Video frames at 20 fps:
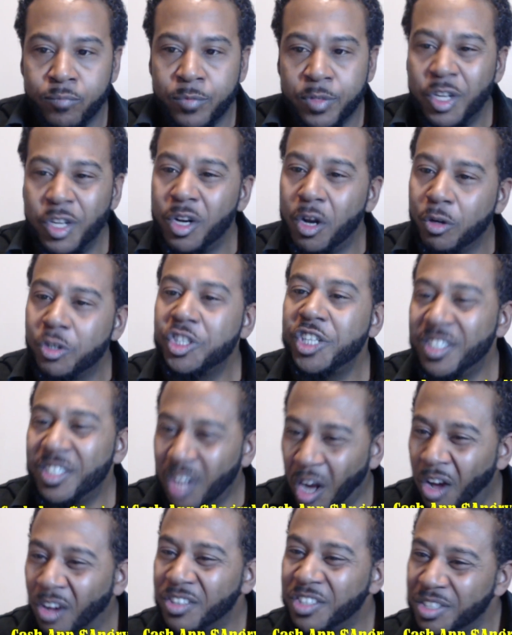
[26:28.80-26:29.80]
you know, she
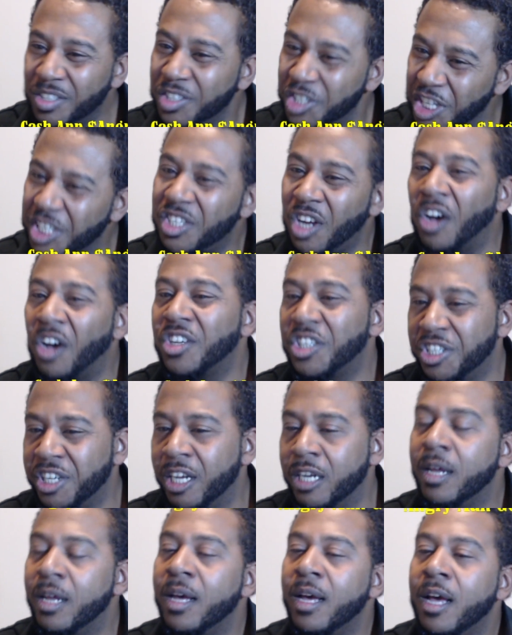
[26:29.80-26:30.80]
talks
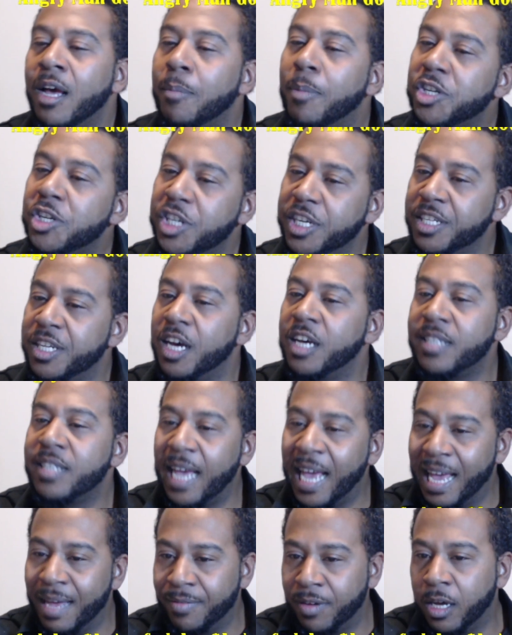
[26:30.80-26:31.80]
shit, but she does
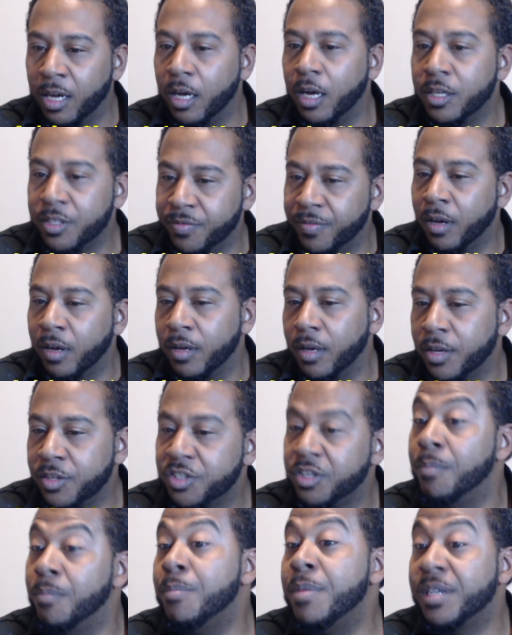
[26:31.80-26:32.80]
have a
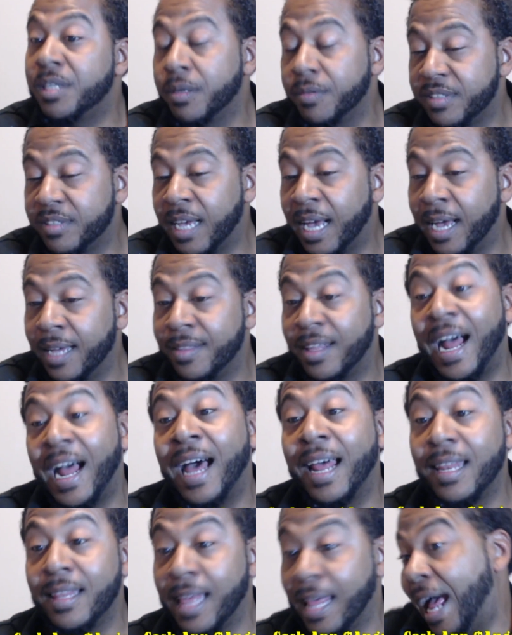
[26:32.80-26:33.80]
submissive side that
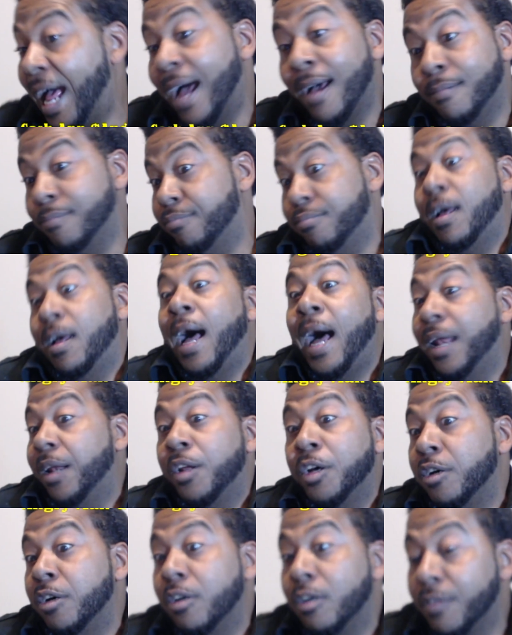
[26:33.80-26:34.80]
I
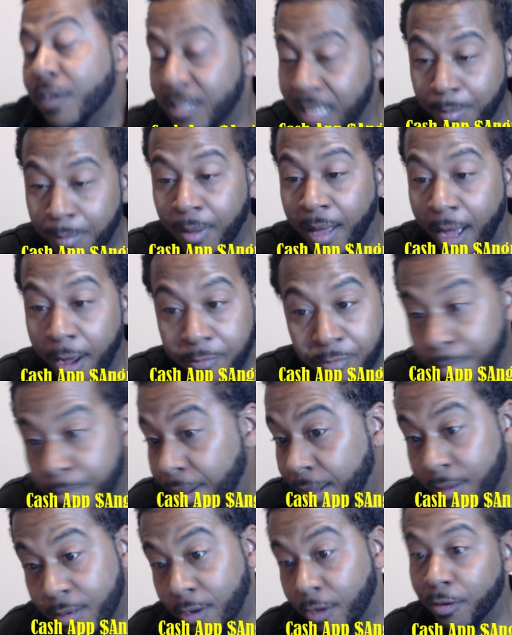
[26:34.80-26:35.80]
love, because I'm an alpha man,
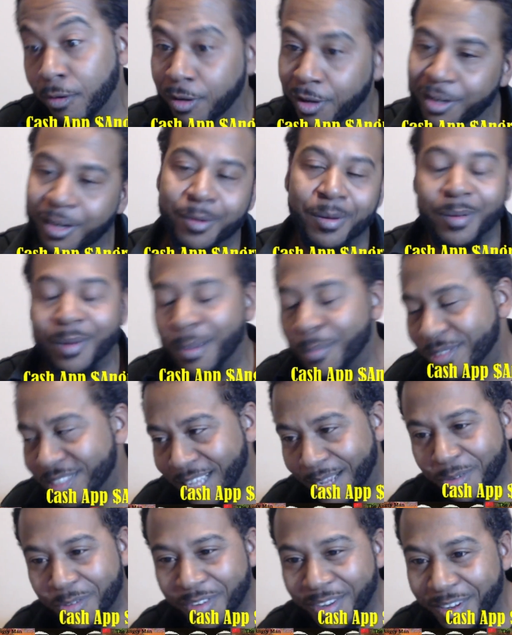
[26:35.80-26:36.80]
you know. Let me
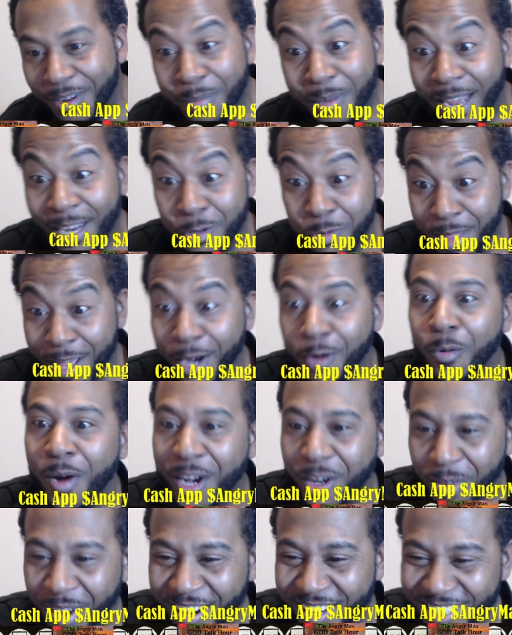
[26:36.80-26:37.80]
not do that Ray
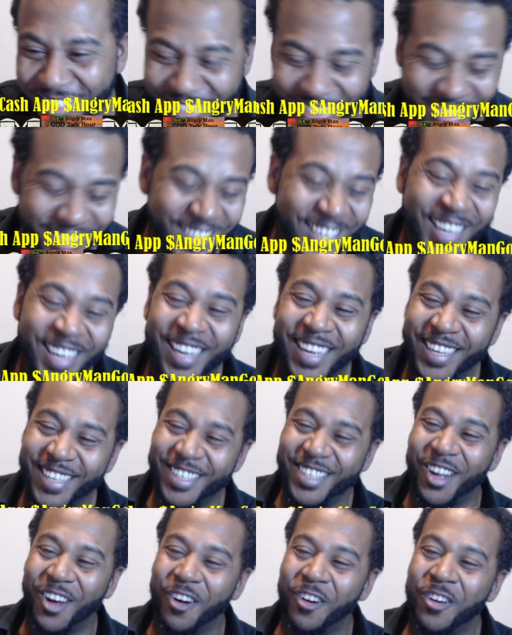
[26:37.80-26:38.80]
Grady shit, you
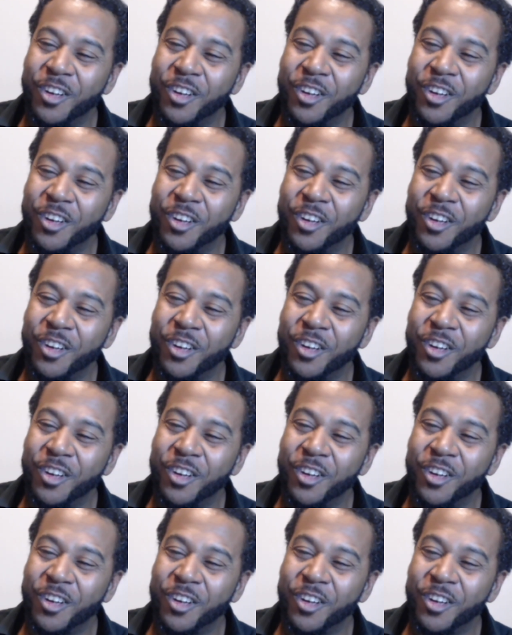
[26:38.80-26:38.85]
know.